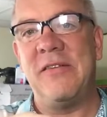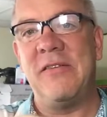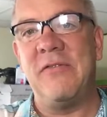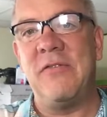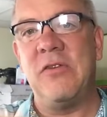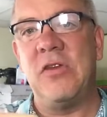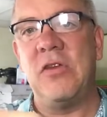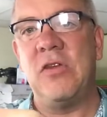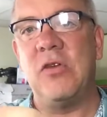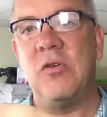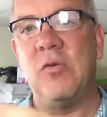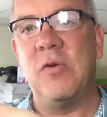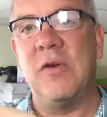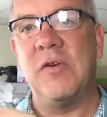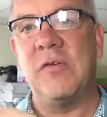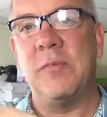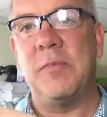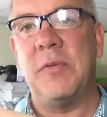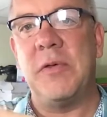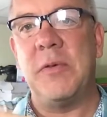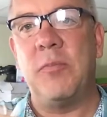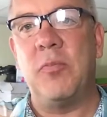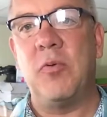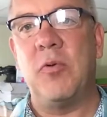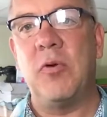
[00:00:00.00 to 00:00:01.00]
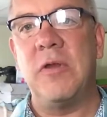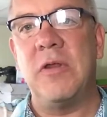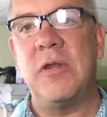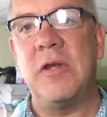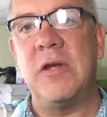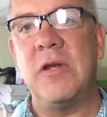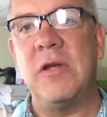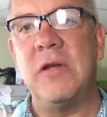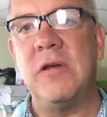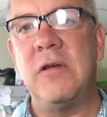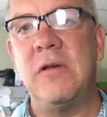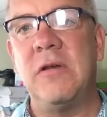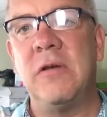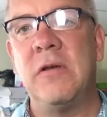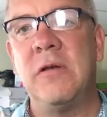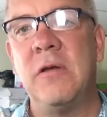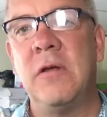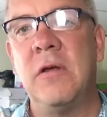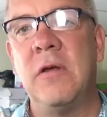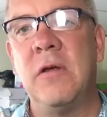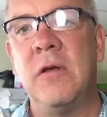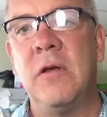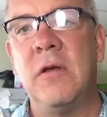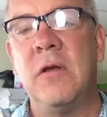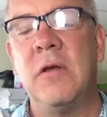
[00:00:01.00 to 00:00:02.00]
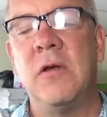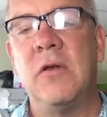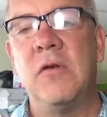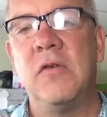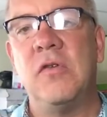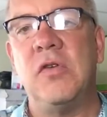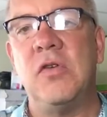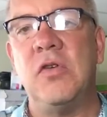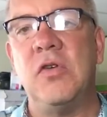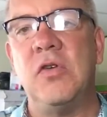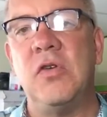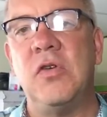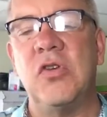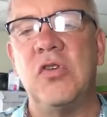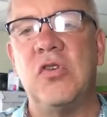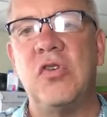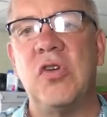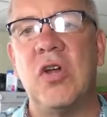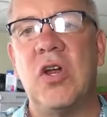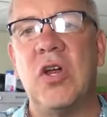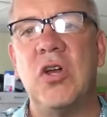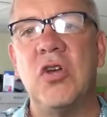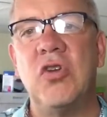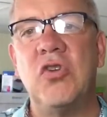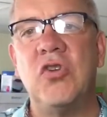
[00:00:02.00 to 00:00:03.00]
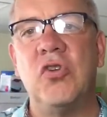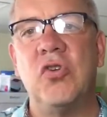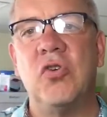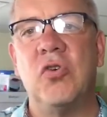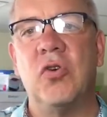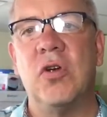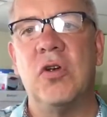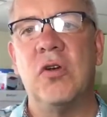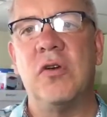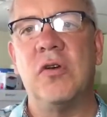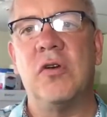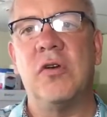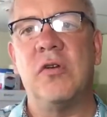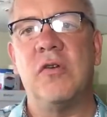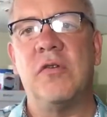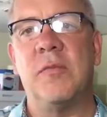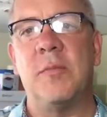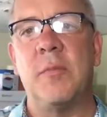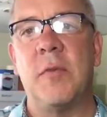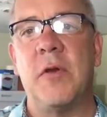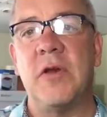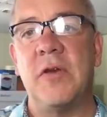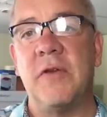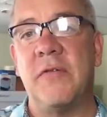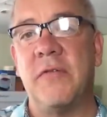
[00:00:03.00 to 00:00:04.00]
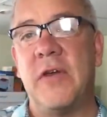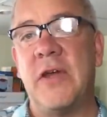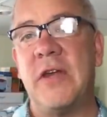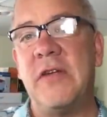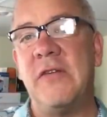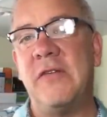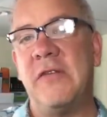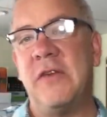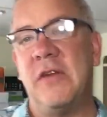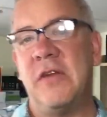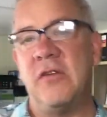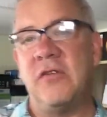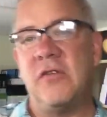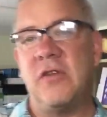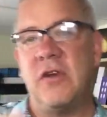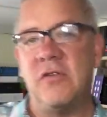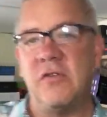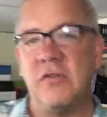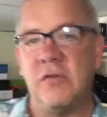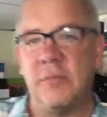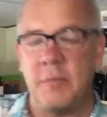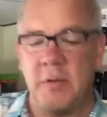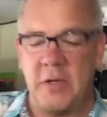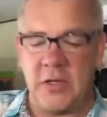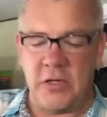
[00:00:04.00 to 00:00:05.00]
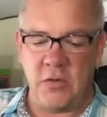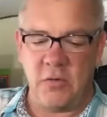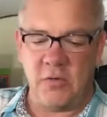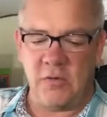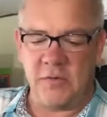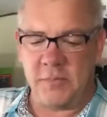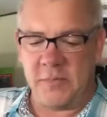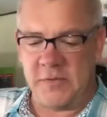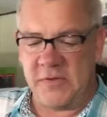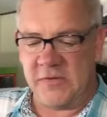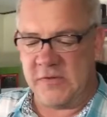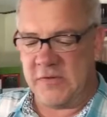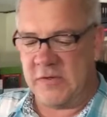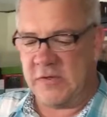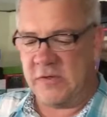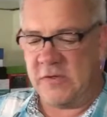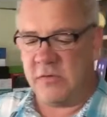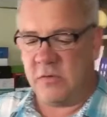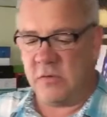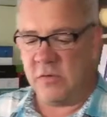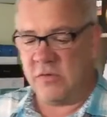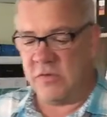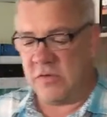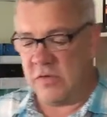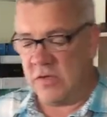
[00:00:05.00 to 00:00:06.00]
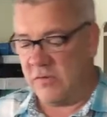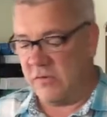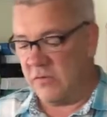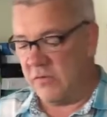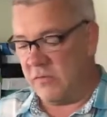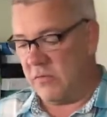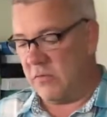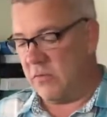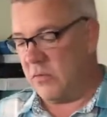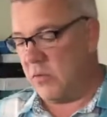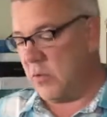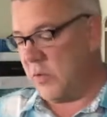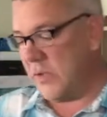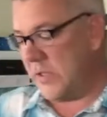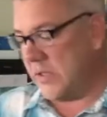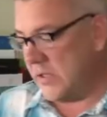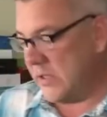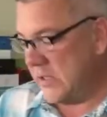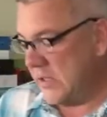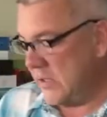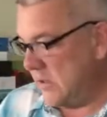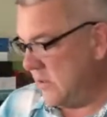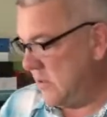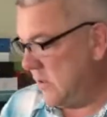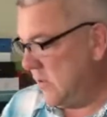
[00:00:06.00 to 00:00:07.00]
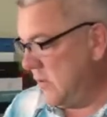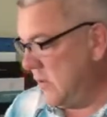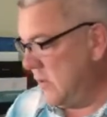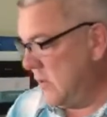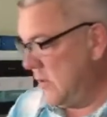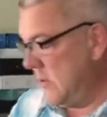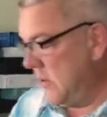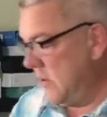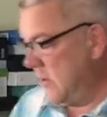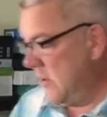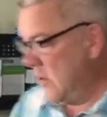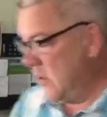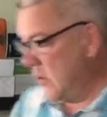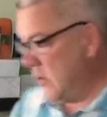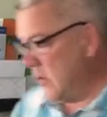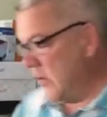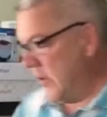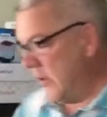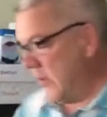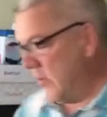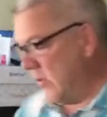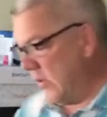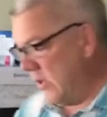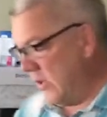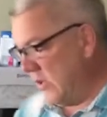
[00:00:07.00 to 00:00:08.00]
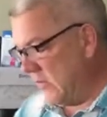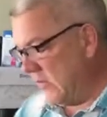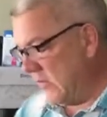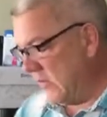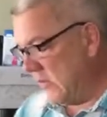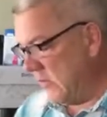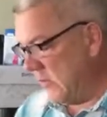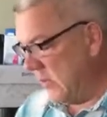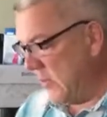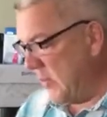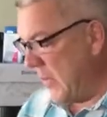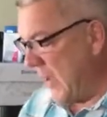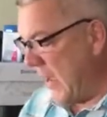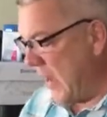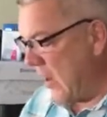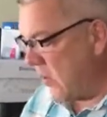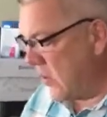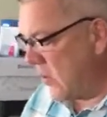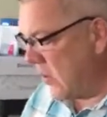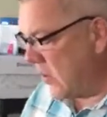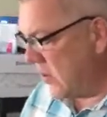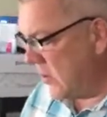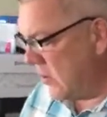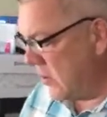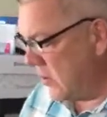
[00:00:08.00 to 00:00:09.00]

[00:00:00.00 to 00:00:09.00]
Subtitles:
even a USB port there, so you can charge your smart device, and it charges by USB-C, so it charges real quickly. All right, you want to hear some of the power?